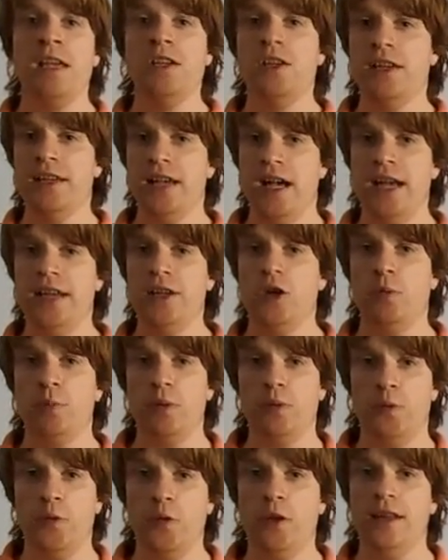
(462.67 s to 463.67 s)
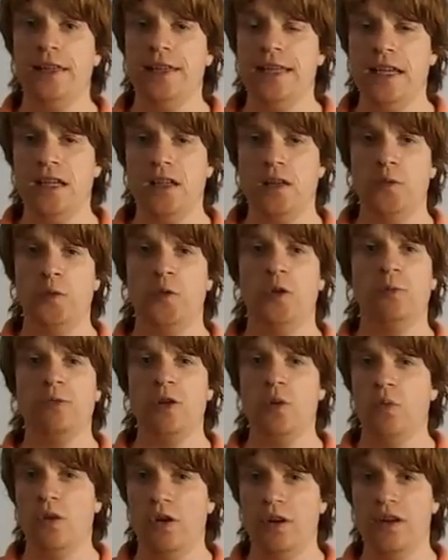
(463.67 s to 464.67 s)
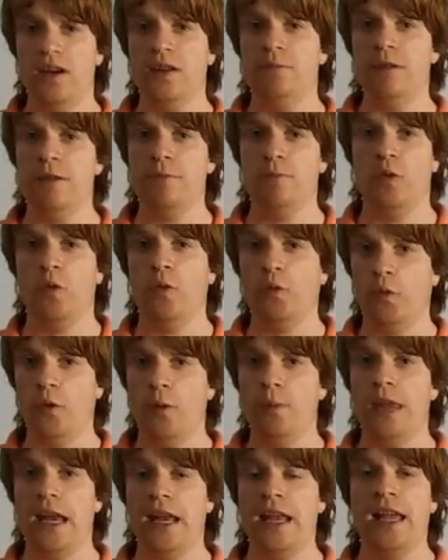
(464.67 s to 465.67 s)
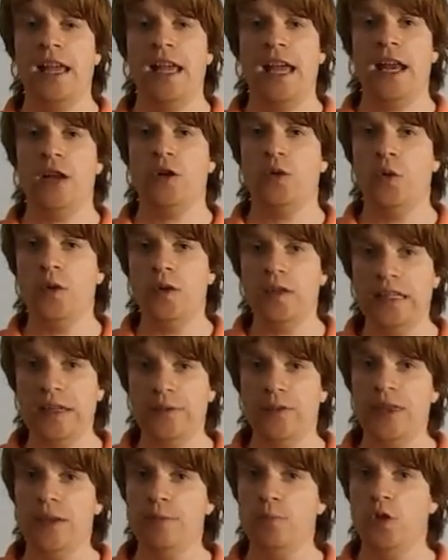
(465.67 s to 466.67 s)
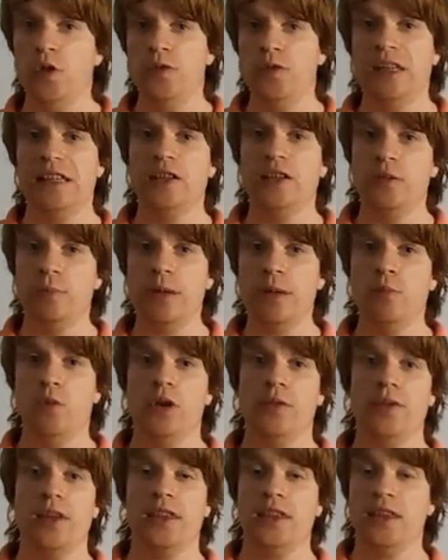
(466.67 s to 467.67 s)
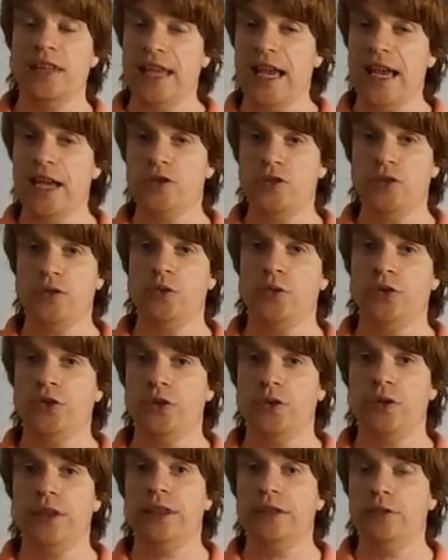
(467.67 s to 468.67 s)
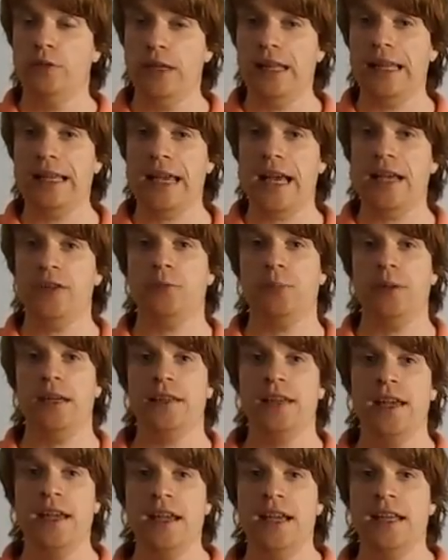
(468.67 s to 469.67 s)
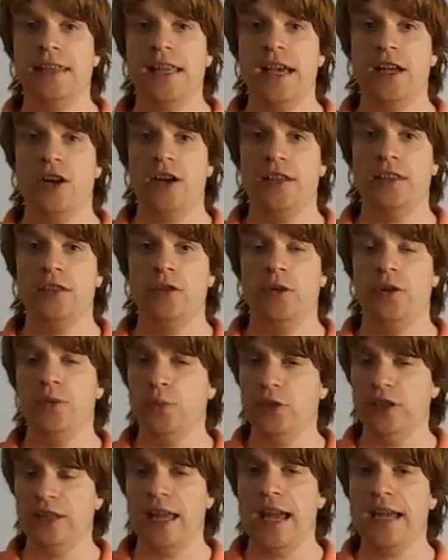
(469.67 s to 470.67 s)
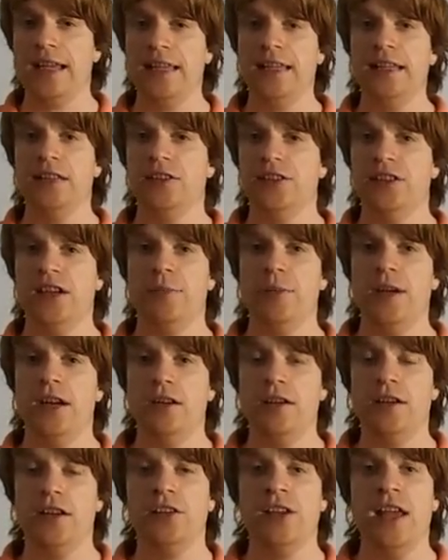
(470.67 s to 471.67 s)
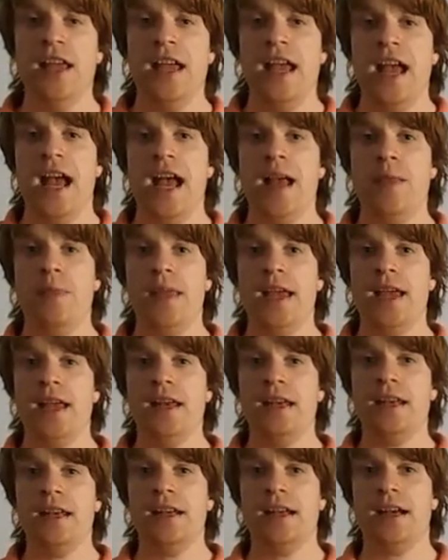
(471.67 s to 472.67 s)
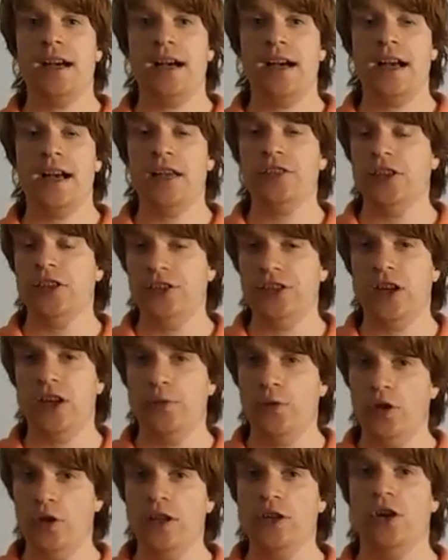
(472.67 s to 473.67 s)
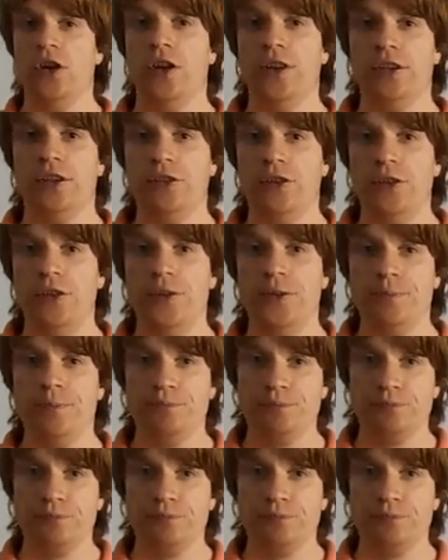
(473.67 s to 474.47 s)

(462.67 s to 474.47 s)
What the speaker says: you can't help but feel at the end of the film you wanted a bit more from that, and it could have given the movie a little bit more of a theatrical sort of thrilling aspect that I thought was lacking in some areas. And then, as I said, I've already gone through